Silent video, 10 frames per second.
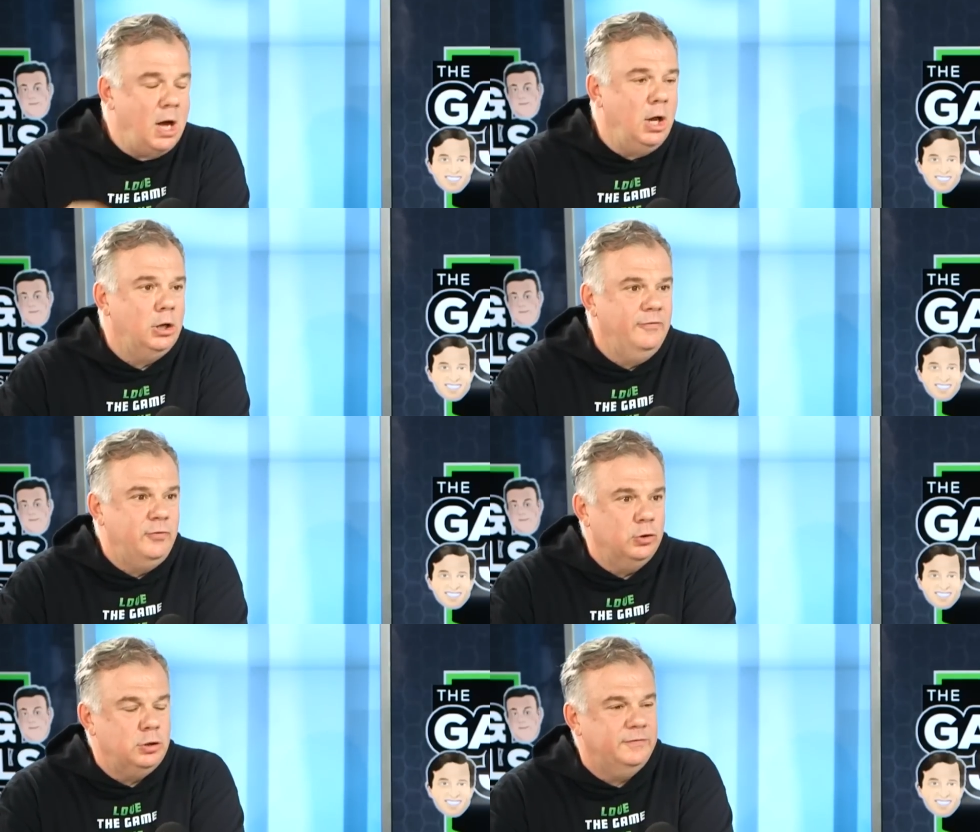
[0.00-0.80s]

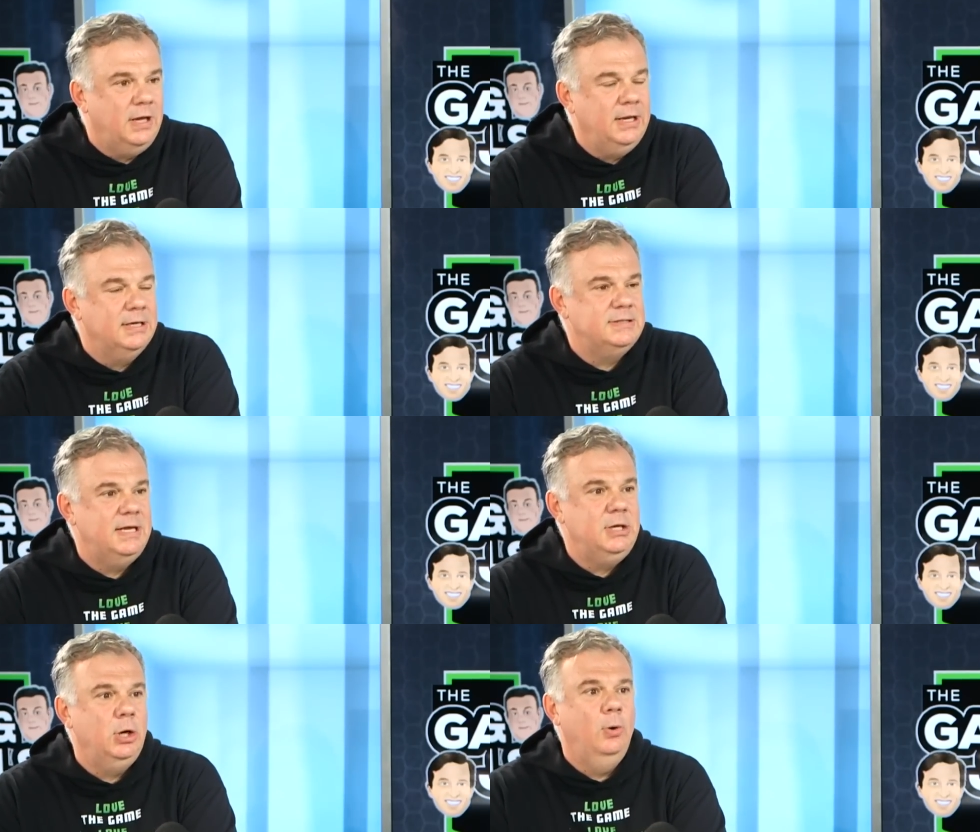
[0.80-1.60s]
Speaker 1: Jan-Ager-Fjortov telling us
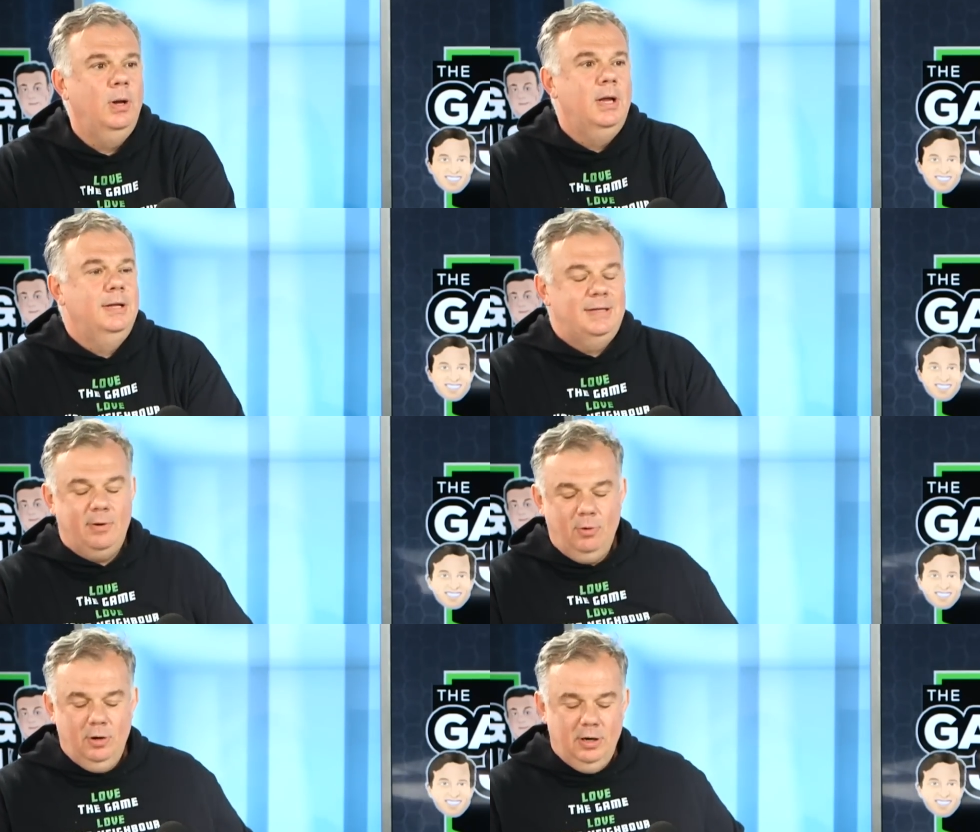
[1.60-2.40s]
that, you know,
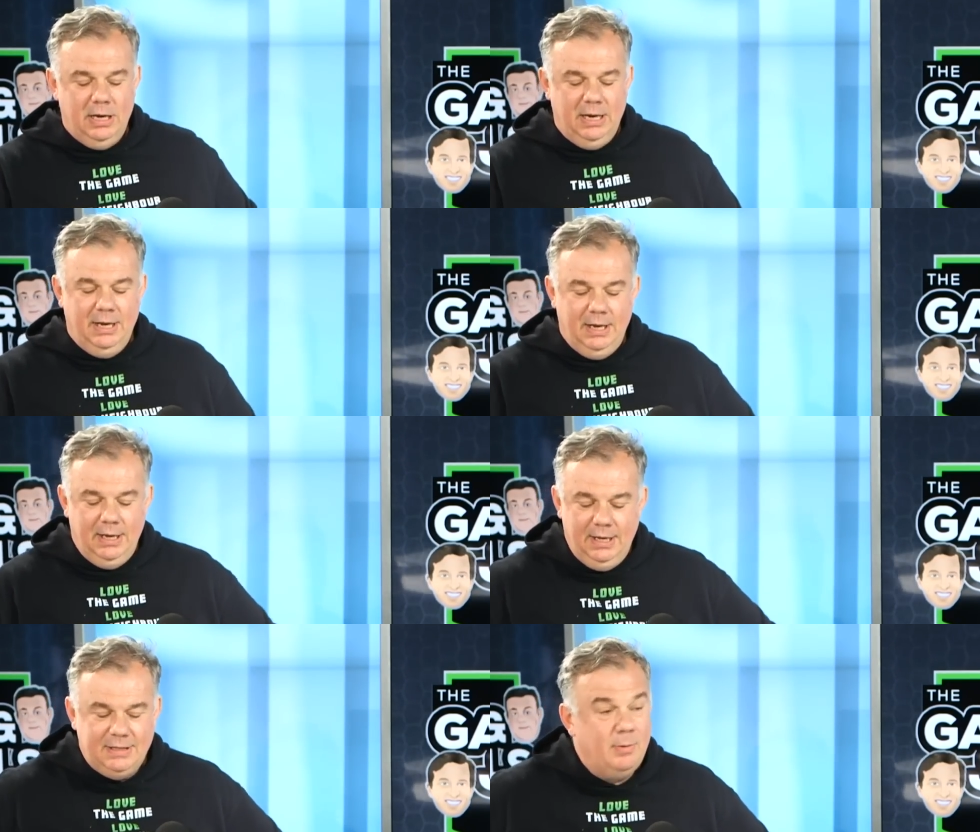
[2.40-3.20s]
they were,
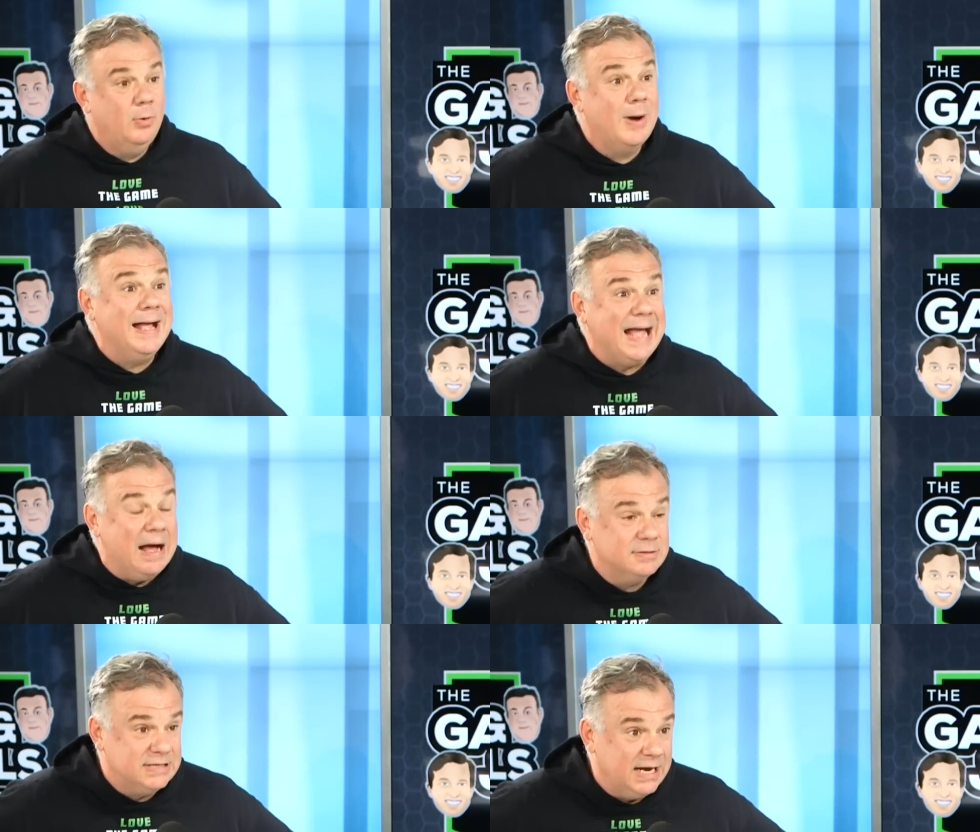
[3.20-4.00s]
uh, they were rank
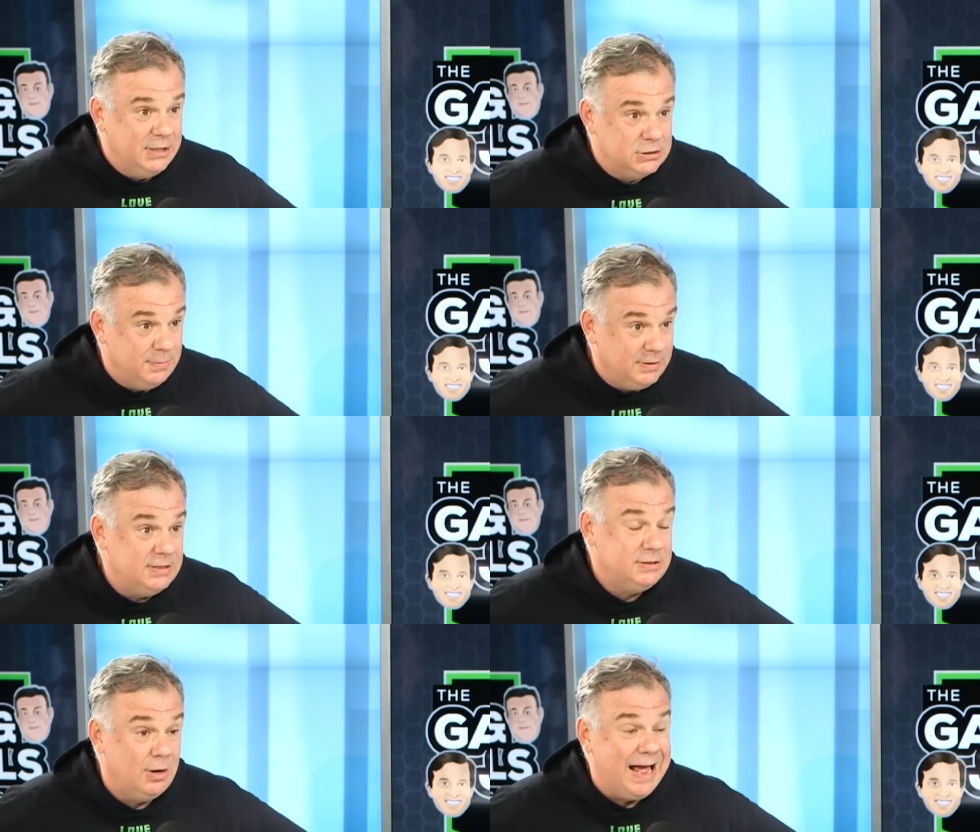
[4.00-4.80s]
outsiders, but
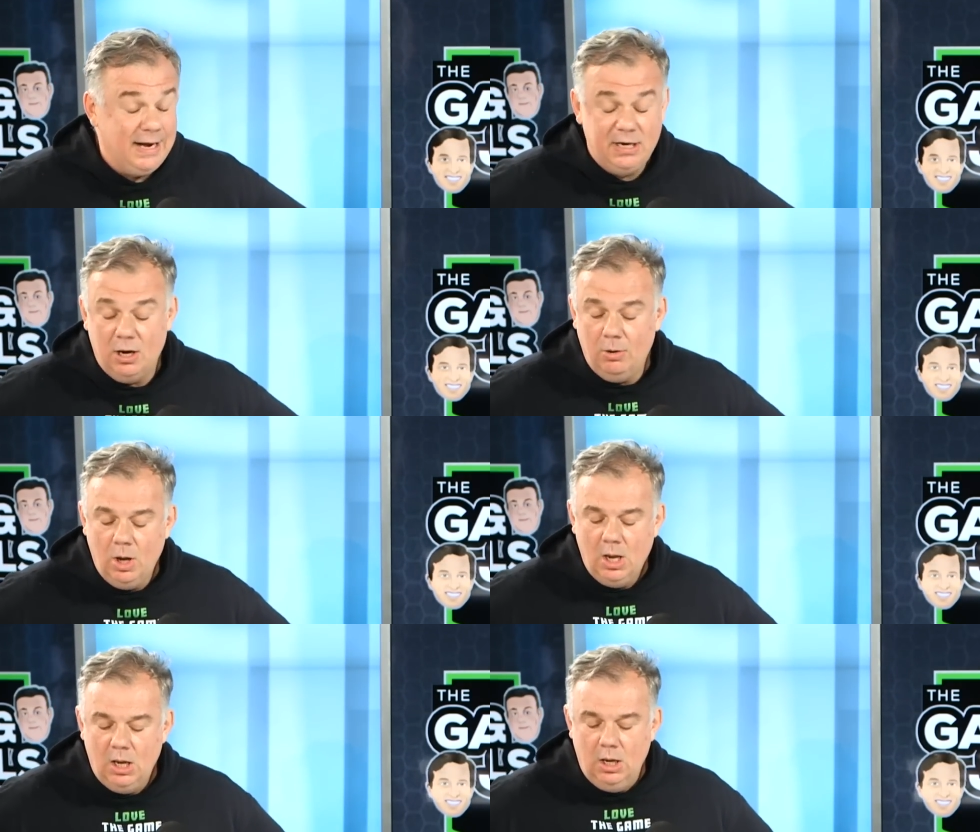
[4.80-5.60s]
they yeah. still had to
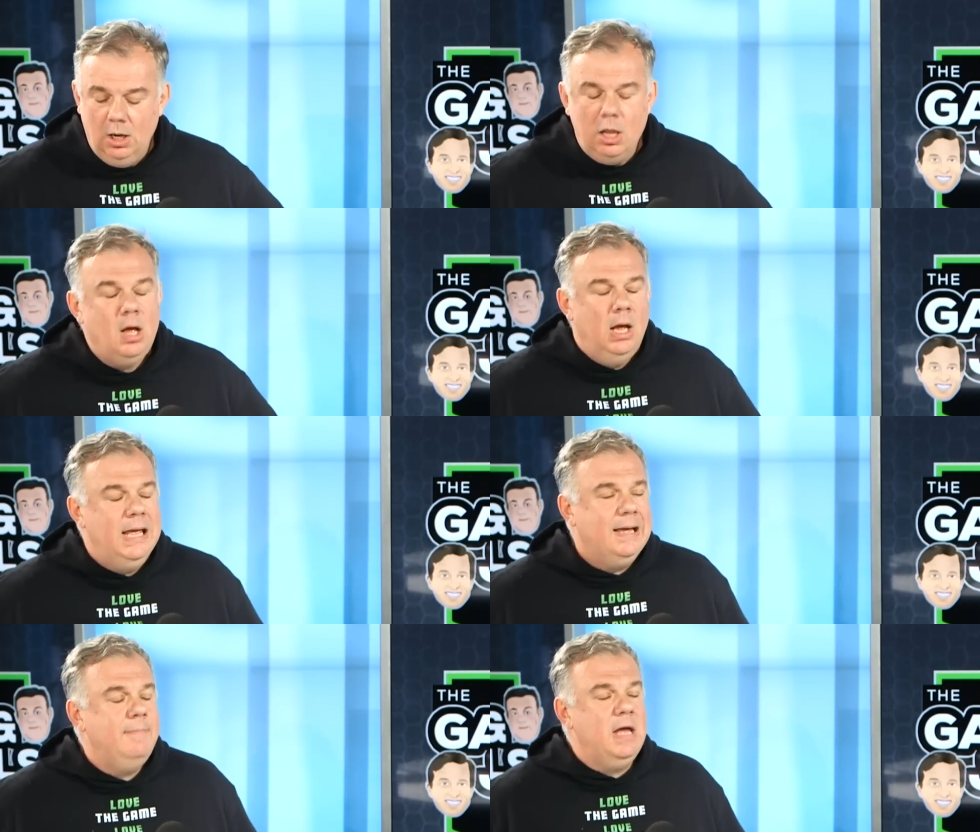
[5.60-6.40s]
go. Look,
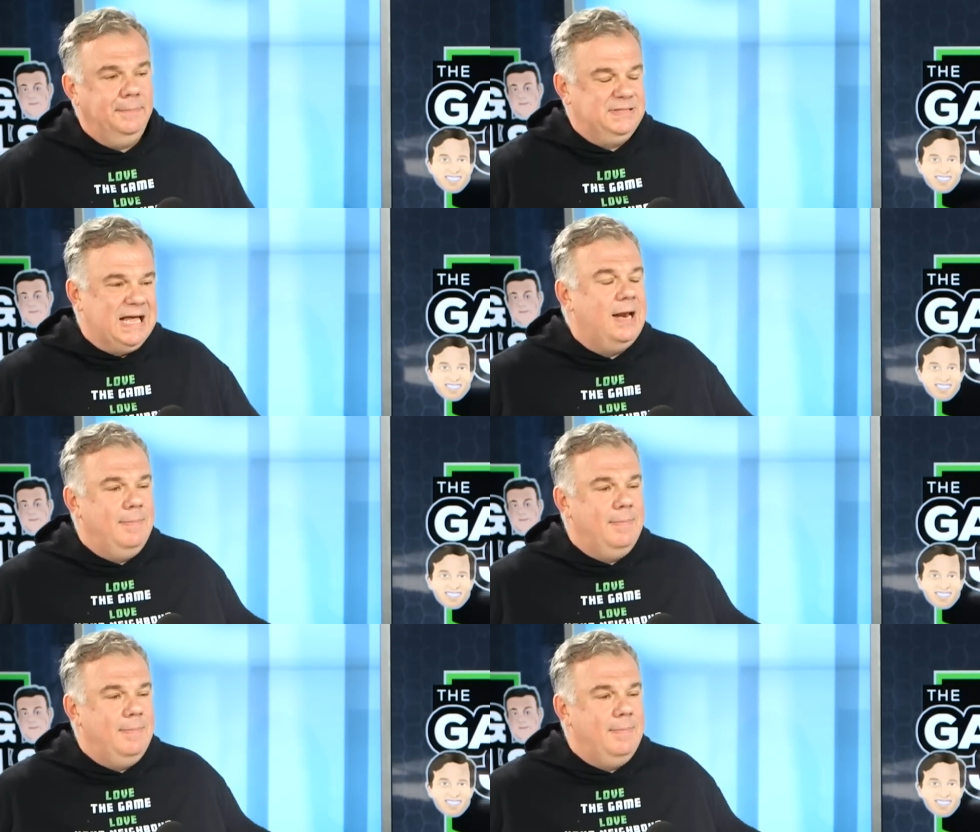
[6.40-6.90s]
he can be upset